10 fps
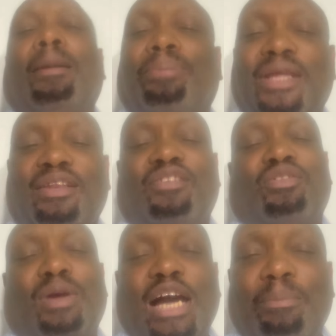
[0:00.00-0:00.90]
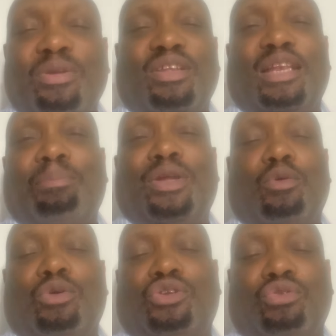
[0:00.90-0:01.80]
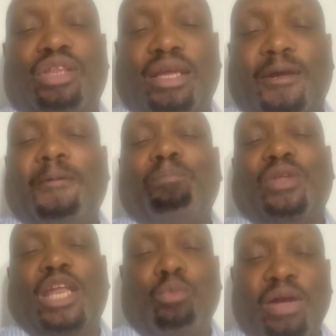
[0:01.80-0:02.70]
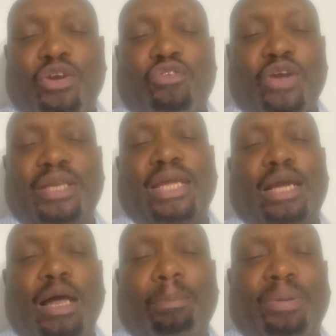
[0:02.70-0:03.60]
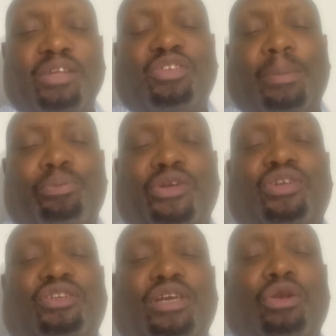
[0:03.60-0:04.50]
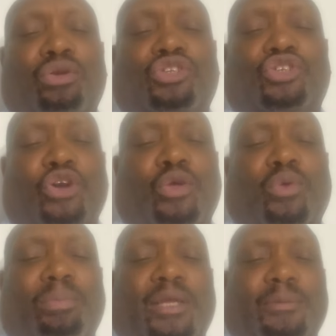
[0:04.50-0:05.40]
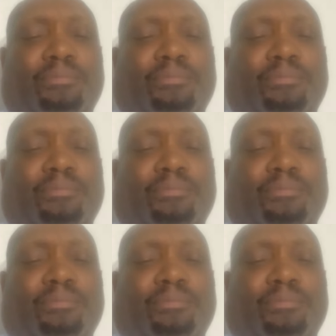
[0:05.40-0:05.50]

please leave some comments and let me know what you think. Anyway, have a great day. God bless, and I appreciate y'all on this journey with me.